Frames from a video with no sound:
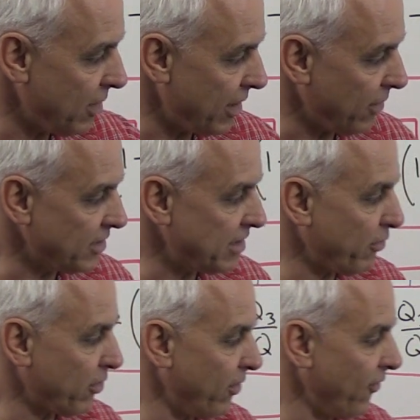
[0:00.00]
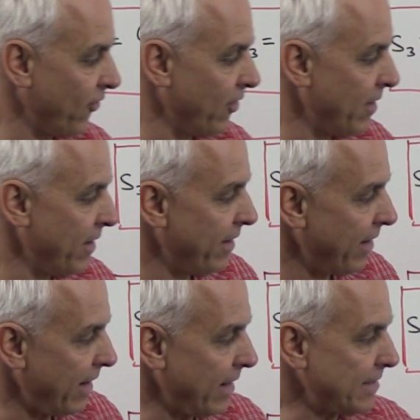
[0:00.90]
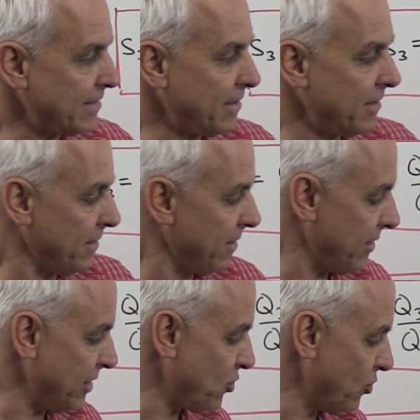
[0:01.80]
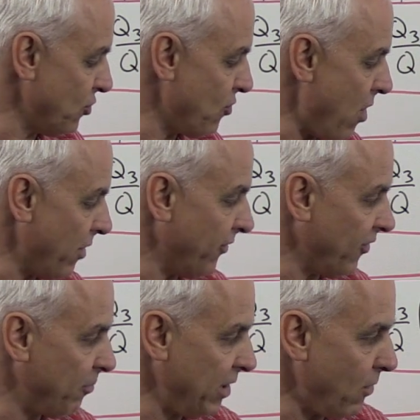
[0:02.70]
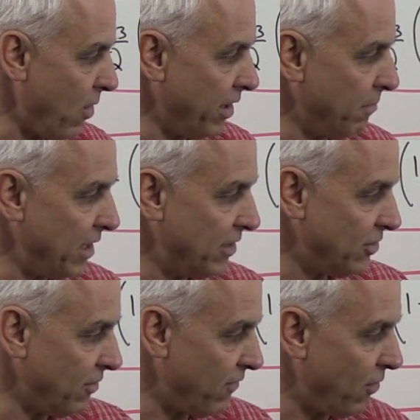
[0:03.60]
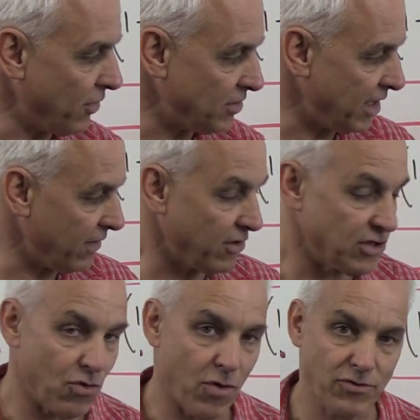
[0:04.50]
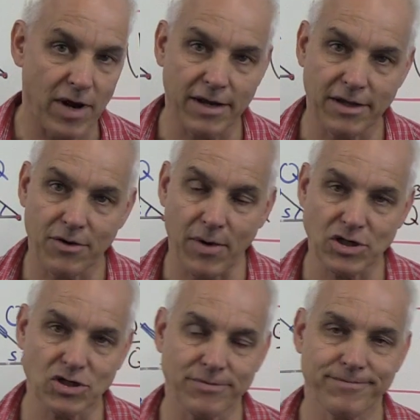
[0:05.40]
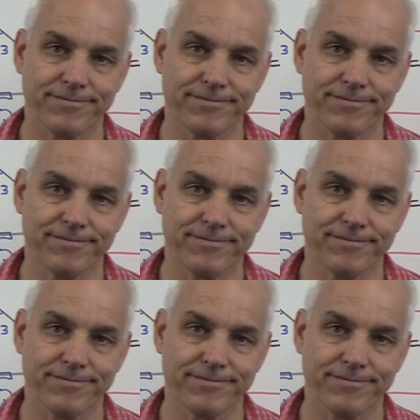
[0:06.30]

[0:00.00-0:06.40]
the reciprocals, and these two quadrants is P1 and P2, of course, to give us a quadratic equation.